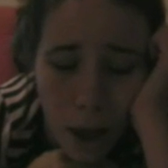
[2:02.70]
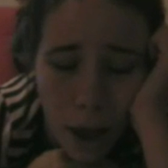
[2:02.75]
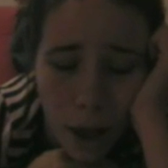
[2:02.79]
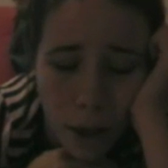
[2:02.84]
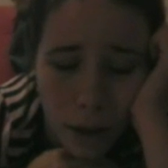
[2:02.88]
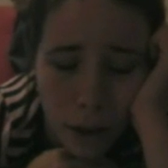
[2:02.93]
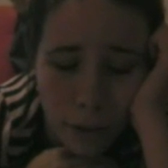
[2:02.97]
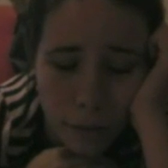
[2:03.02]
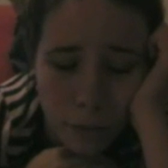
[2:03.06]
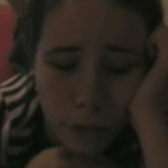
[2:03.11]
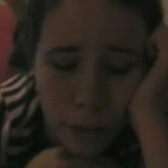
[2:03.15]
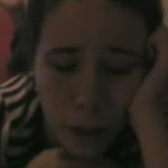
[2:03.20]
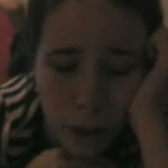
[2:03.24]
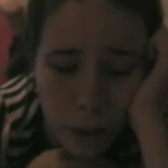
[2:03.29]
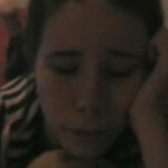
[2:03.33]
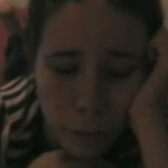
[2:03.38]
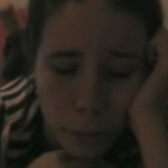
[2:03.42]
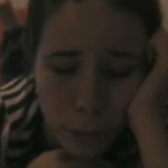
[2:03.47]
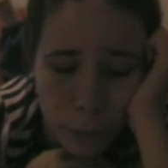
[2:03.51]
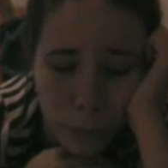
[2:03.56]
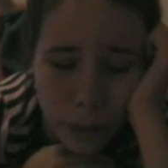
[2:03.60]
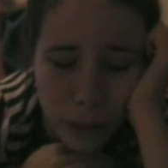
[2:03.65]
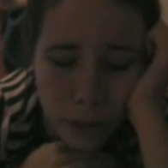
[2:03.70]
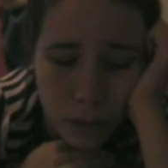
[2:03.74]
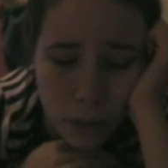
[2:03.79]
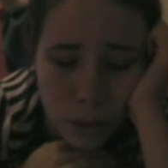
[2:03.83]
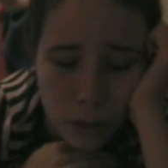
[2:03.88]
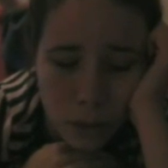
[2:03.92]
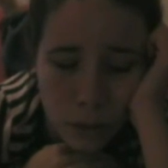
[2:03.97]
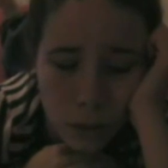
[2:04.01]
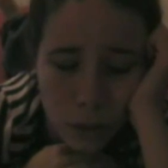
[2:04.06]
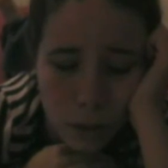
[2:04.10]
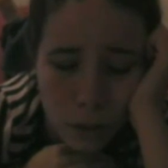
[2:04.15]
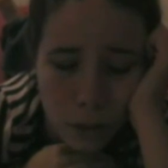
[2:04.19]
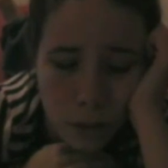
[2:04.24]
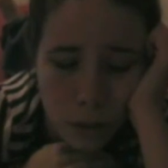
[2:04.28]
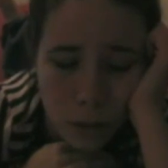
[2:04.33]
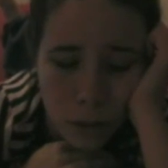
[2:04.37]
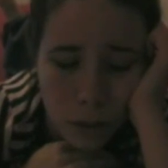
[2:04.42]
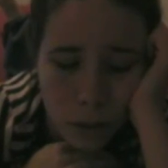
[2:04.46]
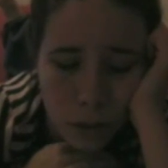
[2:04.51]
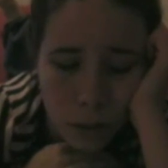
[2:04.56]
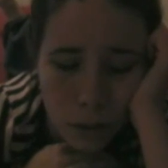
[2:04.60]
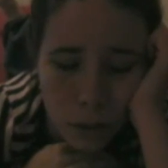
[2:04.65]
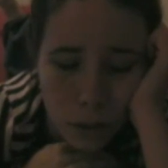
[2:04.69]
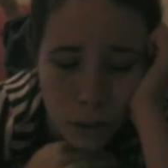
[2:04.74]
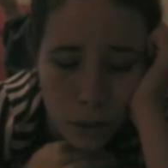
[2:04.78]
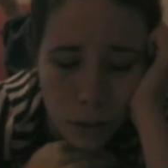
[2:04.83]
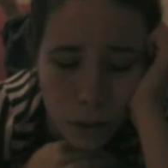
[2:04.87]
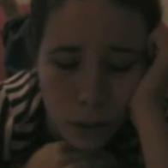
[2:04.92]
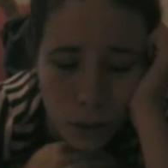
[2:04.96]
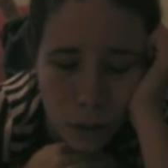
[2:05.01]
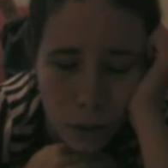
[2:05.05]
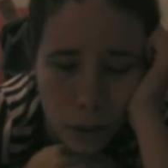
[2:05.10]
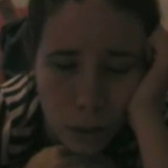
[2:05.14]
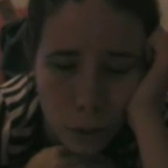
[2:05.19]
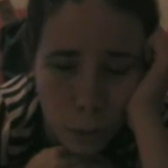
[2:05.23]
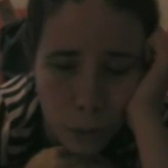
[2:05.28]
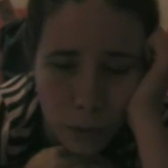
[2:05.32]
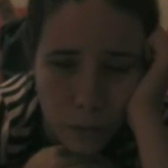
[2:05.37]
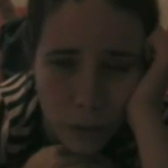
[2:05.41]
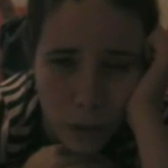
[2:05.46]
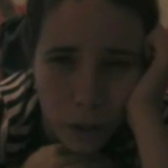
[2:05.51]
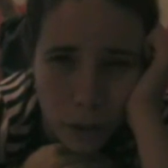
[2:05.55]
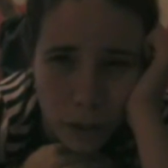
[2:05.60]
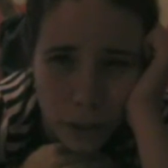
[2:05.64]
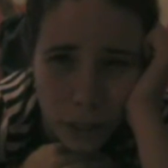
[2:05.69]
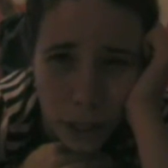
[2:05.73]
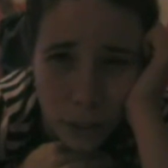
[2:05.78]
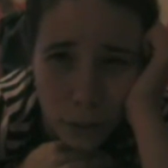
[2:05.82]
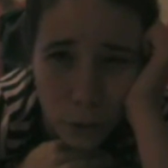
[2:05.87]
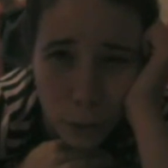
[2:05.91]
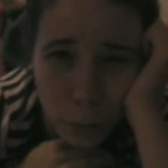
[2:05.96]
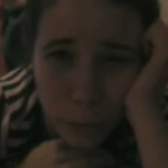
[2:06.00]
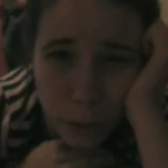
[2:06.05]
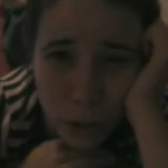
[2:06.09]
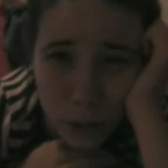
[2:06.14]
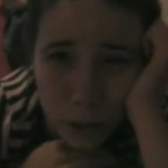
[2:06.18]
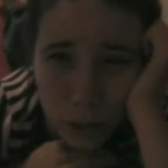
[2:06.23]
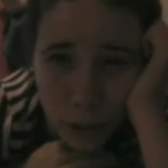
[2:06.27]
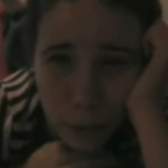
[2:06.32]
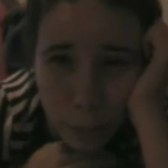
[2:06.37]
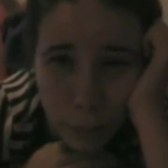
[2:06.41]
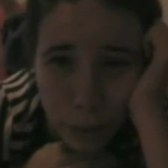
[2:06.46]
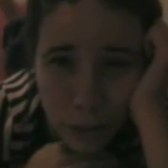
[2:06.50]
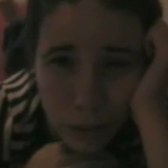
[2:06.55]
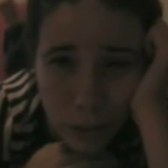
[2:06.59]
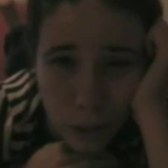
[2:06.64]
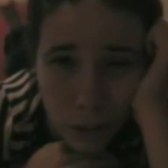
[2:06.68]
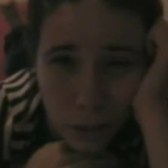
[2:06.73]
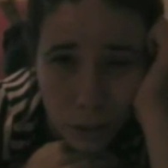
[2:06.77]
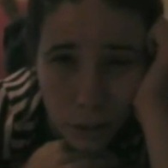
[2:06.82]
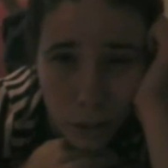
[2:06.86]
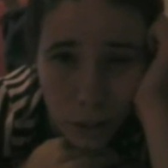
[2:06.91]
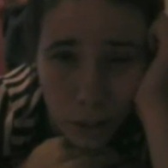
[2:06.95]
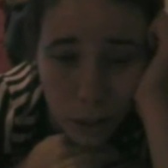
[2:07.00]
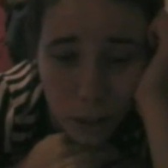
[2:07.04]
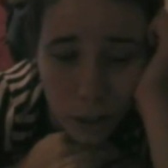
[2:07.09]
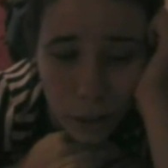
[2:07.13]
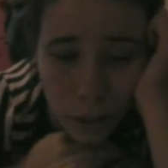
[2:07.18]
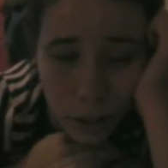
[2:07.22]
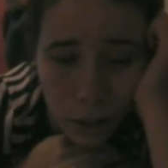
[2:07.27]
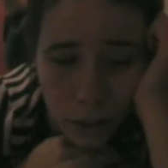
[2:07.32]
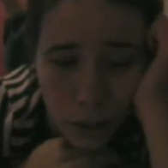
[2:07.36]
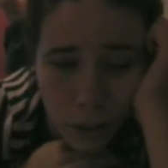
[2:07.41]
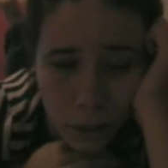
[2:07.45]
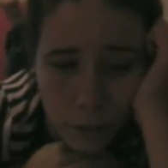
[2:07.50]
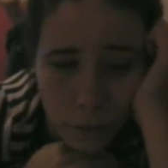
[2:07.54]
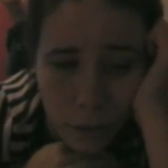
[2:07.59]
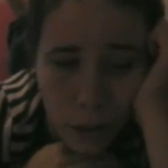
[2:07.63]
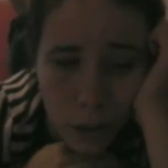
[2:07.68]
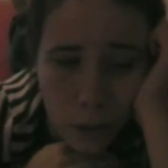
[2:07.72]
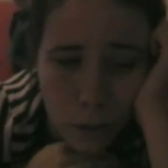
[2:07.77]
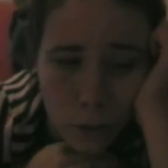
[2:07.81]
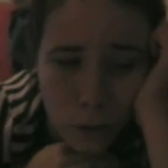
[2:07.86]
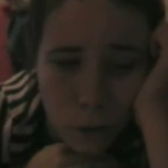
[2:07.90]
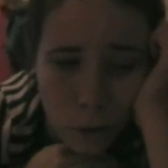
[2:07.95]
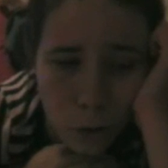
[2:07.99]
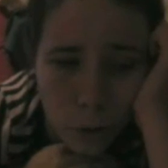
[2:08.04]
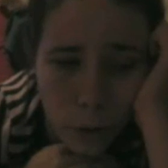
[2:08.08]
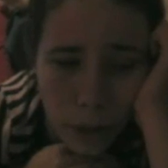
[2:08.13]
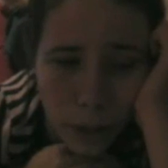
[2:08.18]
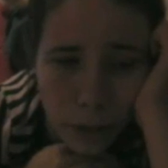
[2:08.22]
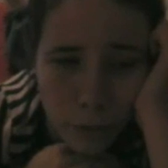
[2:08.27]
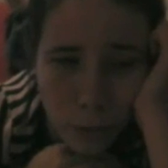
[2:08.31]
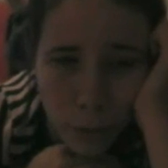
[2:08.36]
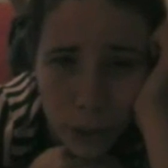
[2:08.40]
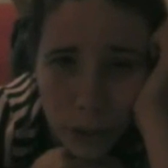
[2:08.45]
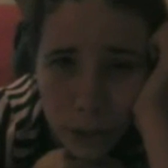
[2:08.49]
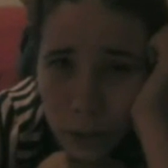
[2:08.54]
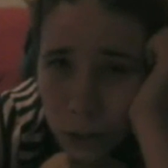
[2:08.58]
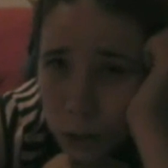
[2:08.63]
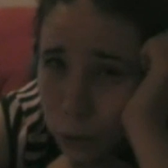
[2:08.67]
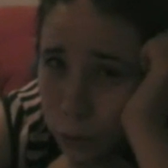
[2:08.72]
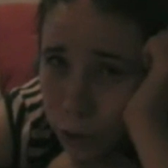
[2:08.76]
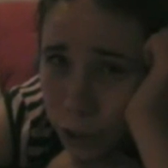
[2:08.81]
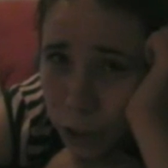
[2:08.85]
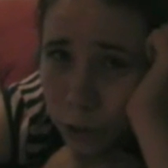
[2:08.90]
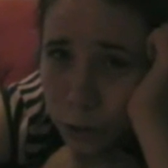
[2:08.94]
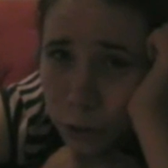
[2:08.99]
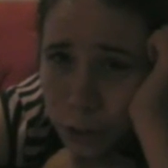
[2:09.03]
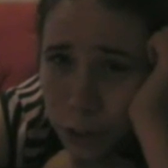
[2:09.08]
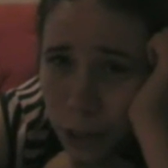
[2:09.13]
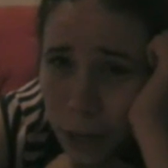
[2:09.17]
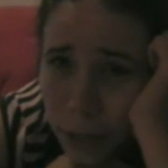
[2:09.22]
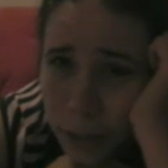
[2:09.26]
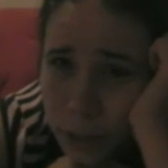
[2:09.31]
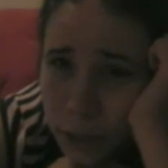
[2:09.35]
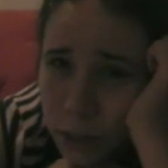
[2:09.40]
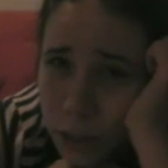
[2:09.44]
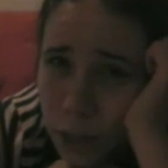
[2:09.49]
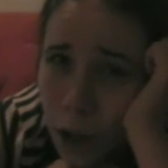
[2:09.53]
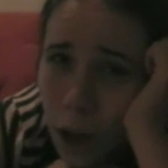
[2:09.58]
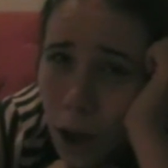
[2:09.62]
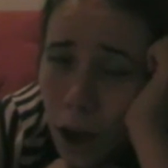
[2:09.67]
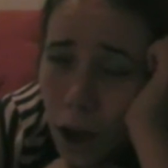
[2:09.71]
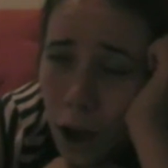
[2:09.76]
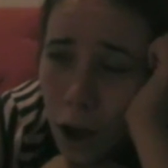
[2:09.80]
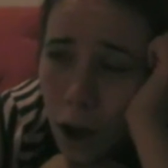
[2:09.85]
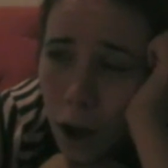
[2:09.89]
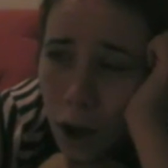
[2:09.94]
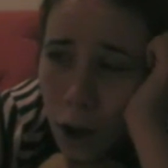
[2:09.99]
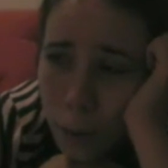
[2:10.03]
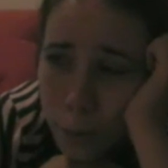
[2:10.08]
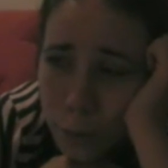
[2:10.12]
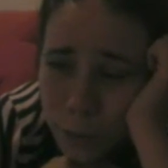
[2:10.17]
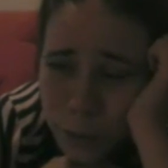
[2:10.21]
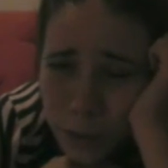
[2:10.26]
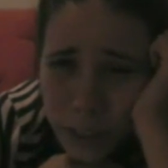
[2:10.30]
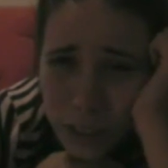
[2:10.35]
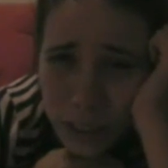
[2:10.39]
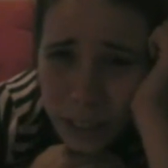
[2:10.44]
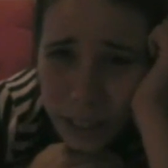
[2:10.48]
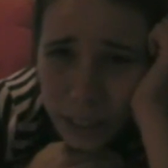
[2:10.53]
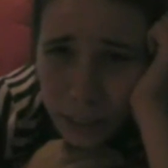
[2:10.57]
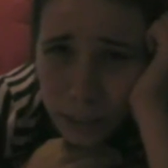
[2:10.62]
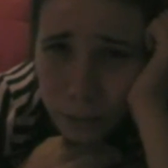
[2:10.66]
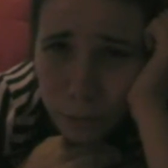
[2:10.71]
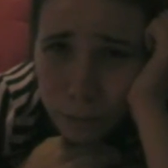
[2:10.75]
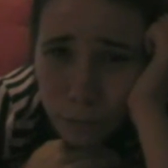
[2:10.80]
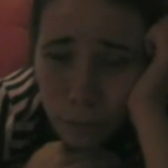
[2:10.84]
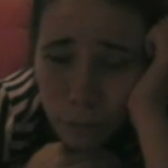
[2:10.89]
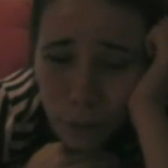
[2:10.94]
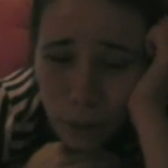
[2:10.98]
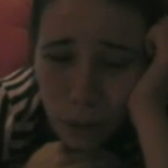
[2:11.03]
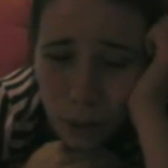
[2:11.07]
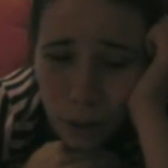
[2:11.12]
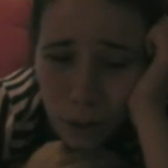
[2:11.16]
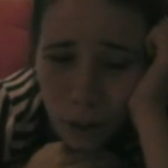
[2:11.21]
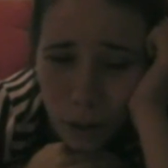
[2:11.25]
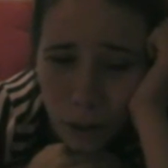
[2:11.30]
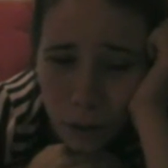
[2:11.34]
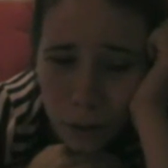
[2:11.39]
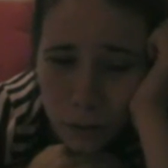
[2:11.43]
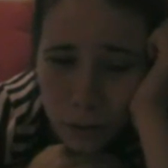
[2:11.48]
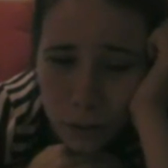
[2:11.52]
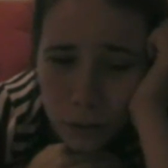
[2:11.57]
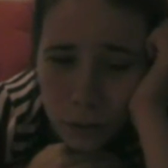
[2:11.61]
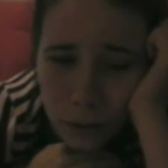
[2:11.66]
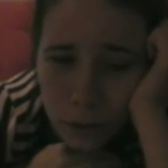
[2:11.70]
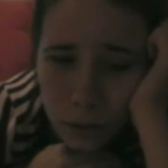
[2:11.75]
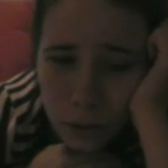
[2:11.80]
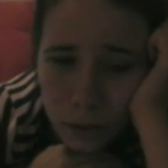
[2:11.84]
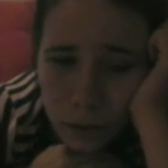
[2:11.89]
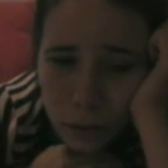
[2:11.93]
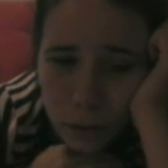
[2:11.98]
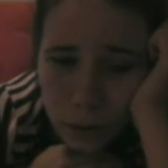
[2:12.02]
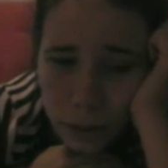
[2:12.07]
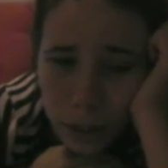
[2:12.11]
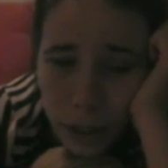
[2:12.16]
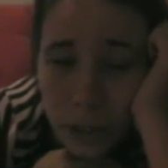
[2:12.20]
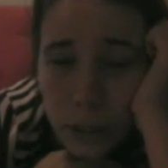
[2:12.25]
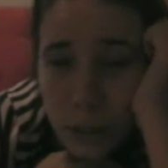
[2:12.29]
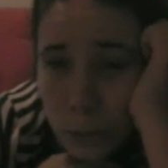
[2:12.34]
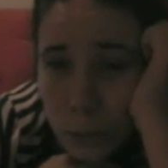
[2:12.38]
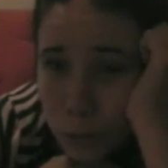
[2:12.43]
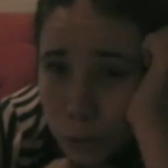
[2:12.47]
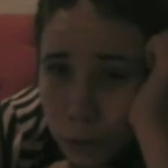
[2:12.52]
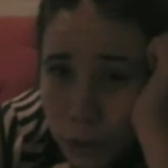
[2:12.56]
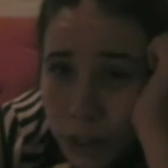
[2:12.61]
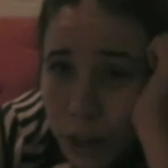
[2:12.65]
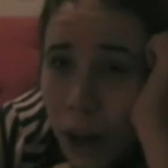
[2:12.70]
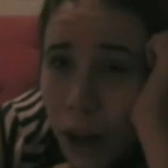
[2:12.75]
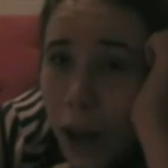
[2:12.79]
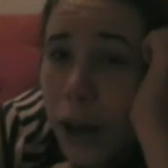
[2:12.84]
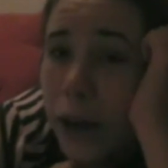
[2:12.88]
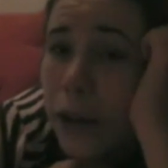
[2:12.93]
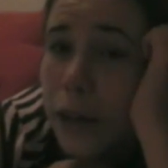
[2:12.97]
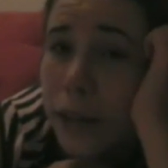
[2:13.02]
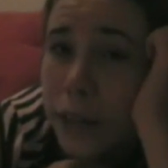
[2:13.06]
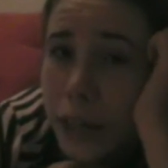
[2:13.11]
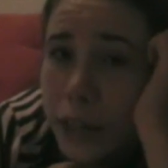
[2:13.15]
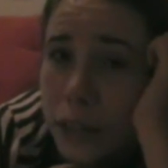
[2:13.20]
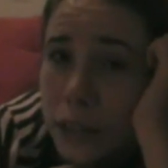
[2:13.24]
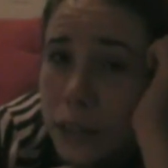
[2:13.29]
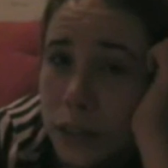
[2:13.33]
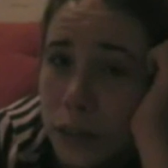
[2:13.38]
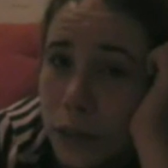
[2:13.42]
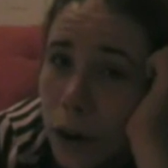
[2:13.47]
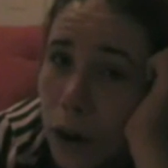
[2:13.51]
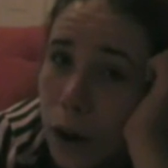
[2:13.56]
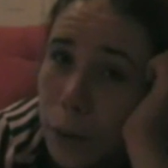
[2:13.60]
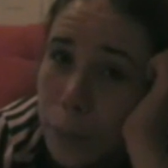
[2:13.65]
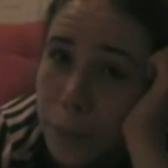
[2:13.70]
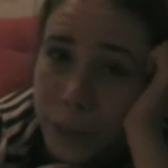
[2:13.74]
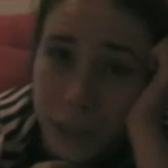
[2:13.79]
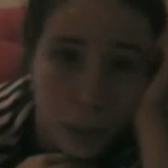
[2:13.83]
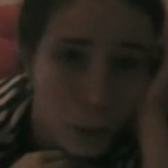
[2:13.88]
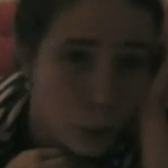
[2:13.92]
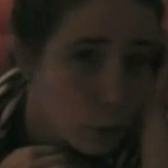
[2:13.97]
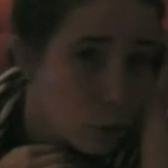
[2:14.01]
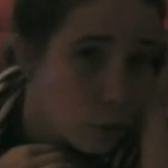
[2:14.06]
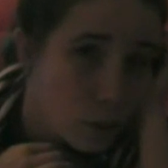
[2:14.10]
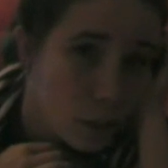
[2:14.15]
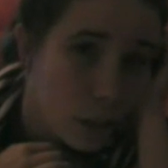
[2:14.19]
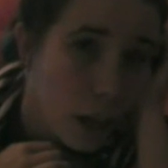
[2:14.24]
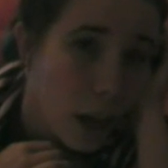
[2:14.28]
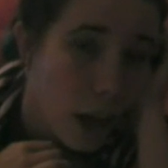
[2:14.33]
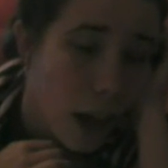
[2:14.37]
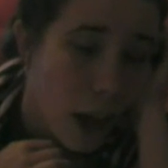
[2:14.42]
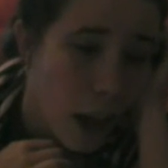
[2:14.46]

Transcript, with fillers: And after that, we went to one of our classroom buildings and basically found creative ways to do jello shots. Um, it's very sticky. And yes, it was really hot. And yes, there are pictures.